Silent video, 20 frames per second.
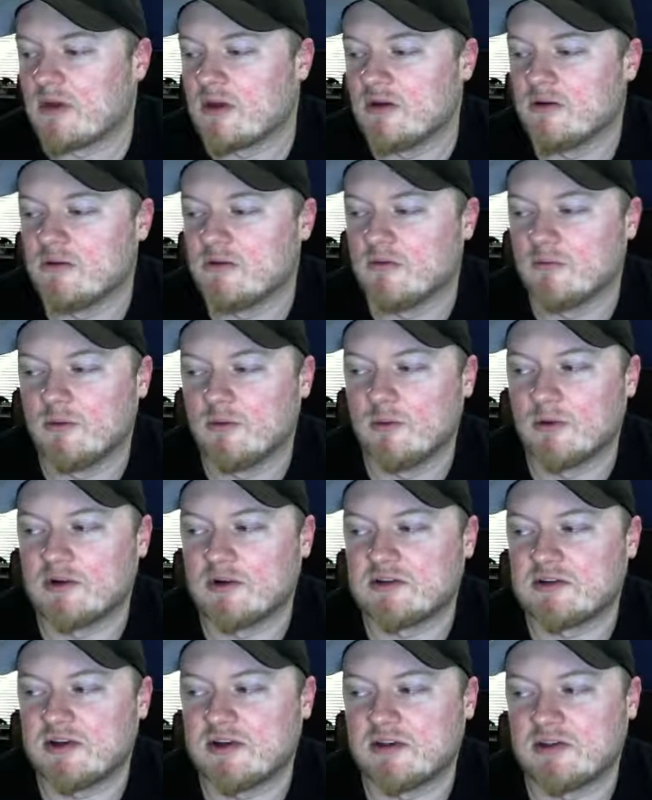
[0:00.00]
we want to
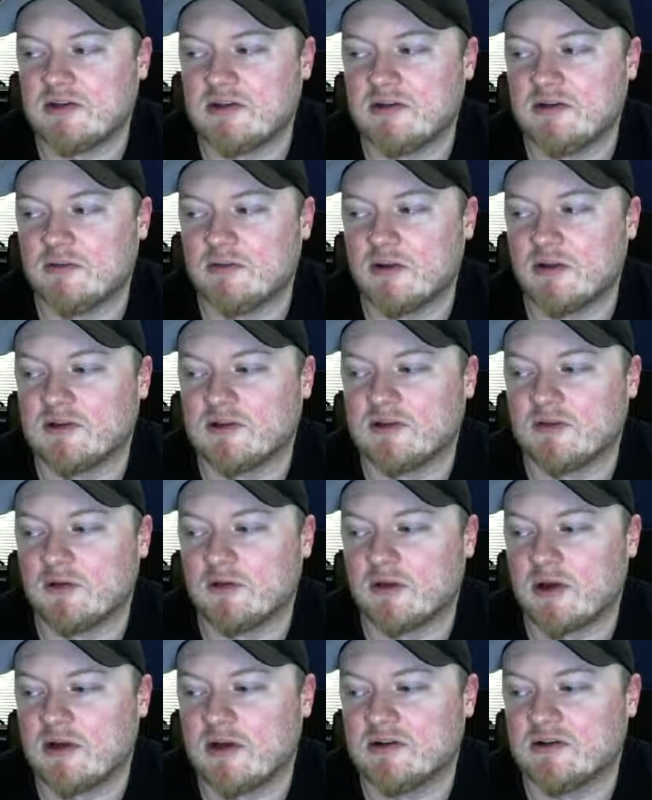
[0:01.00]
set the relative
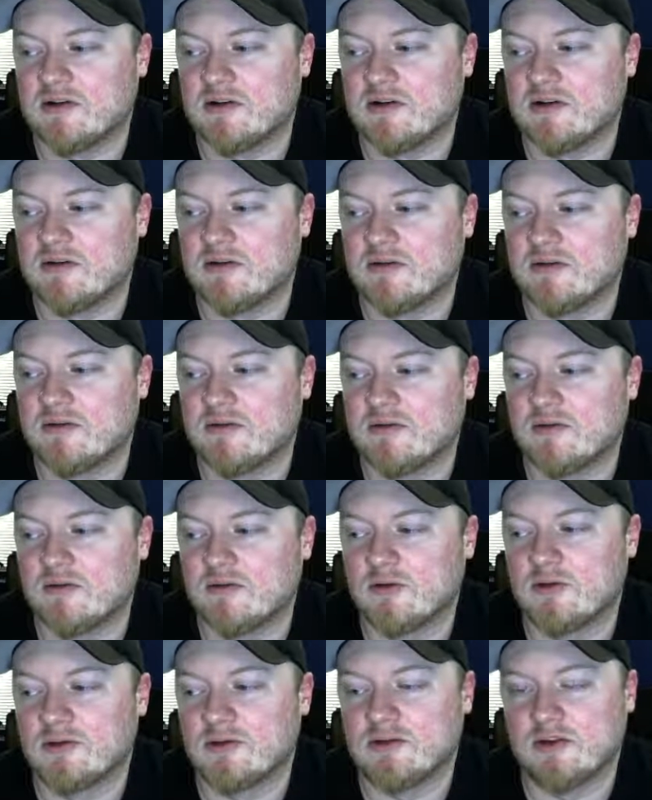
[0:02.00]
location for
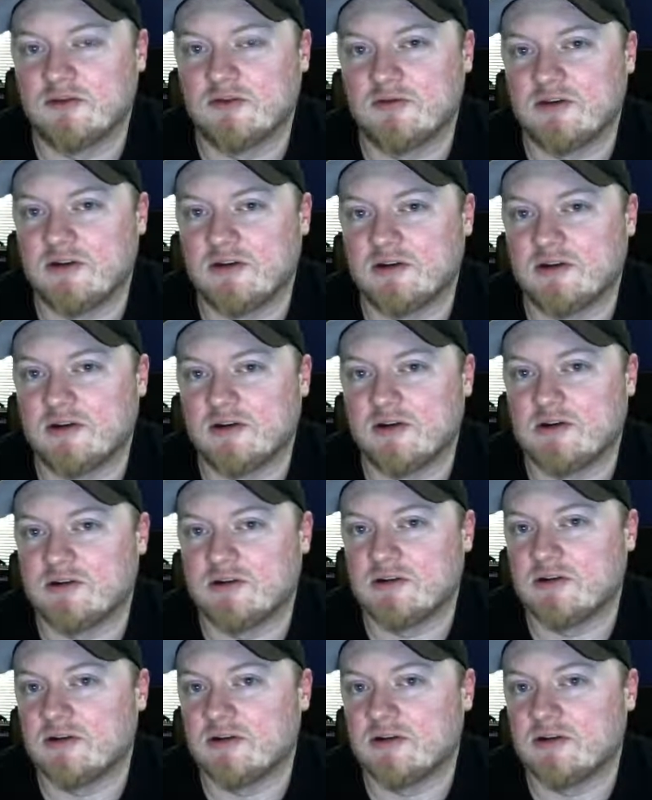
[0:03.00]
this lift destination.